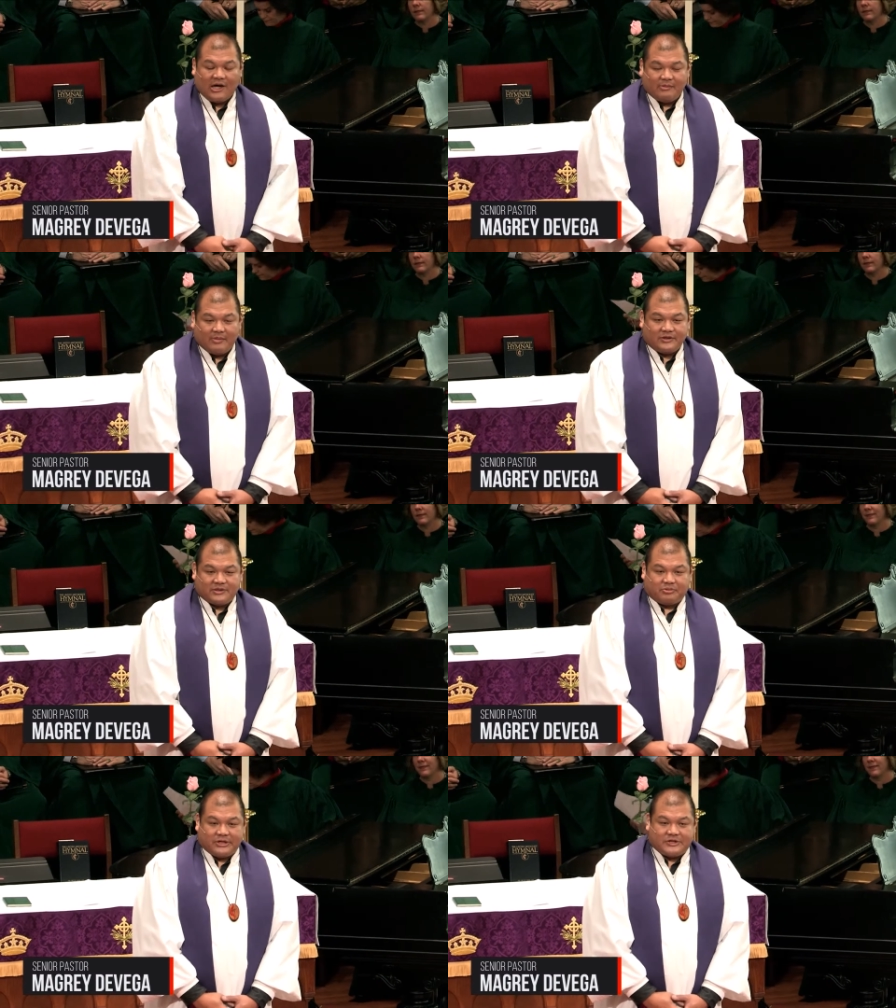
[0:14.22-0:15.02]
I'm
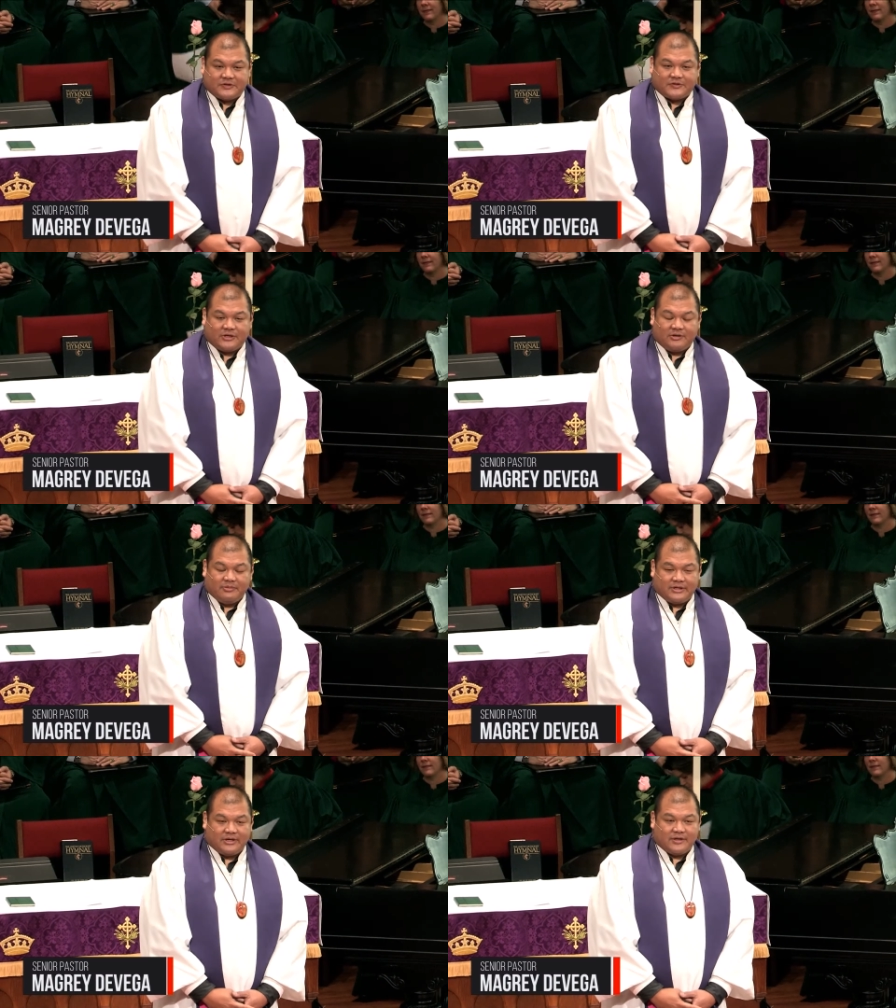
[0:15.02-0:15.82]
about to preach a
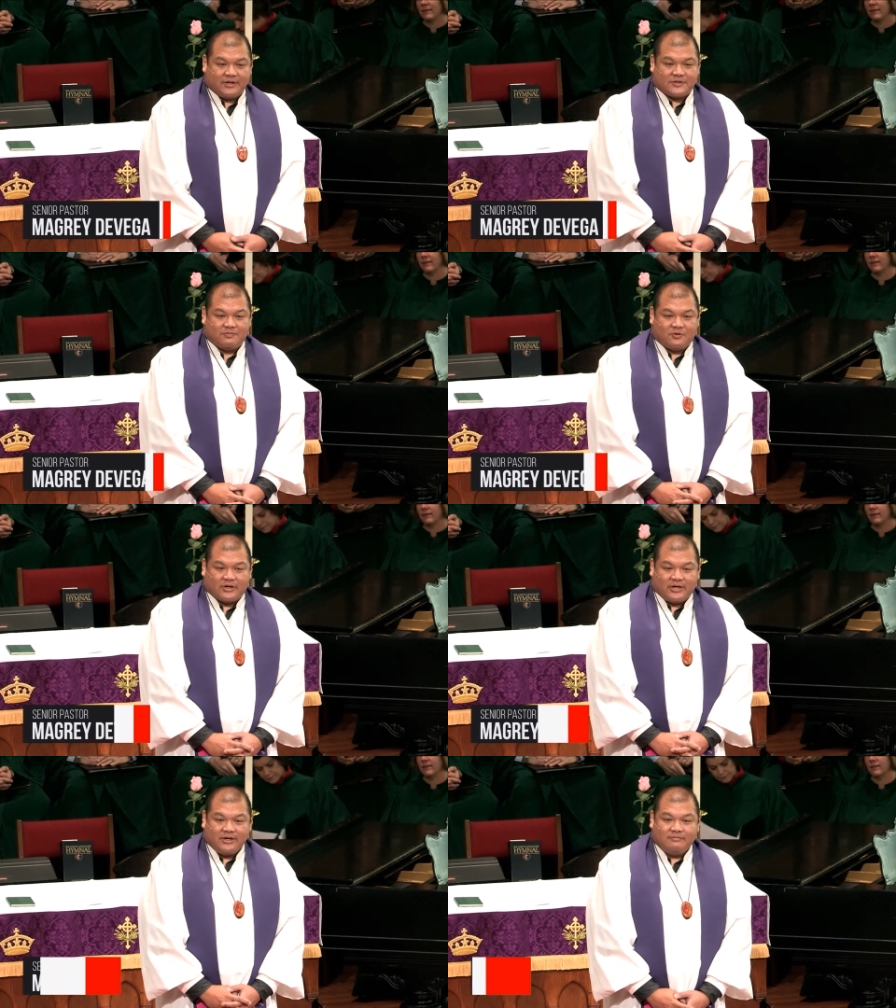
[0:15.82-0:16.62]
sermon this
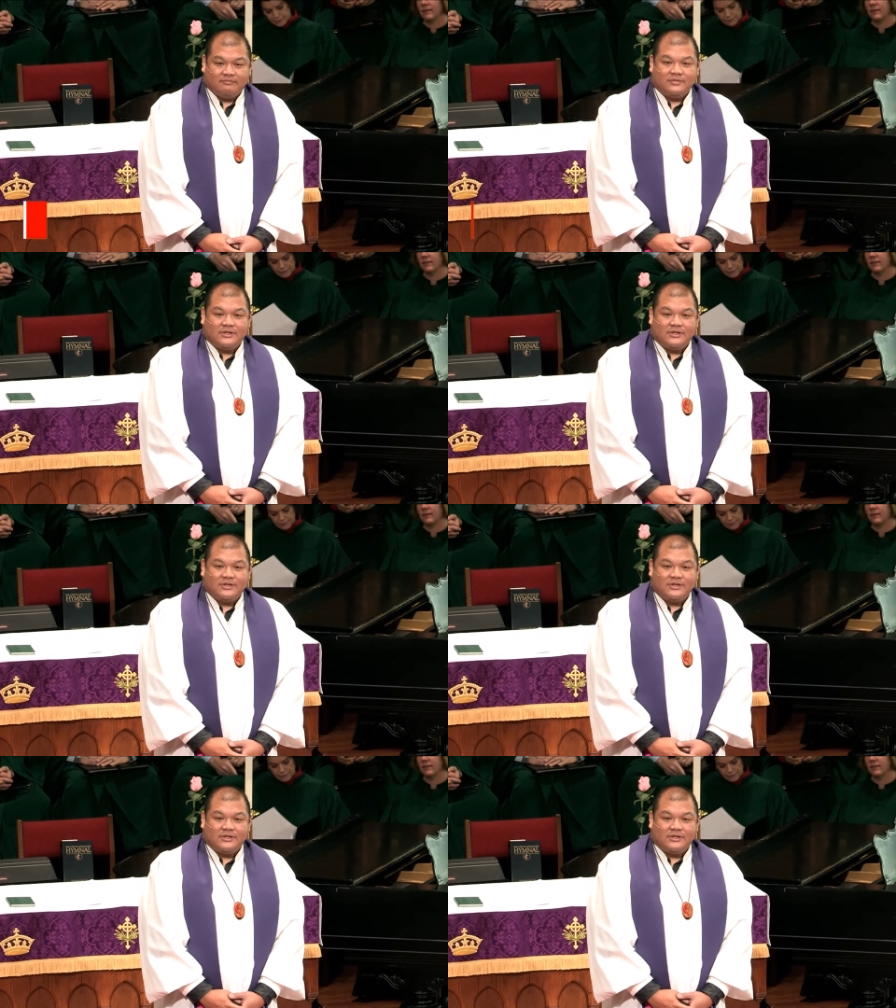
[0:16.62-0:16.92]
morning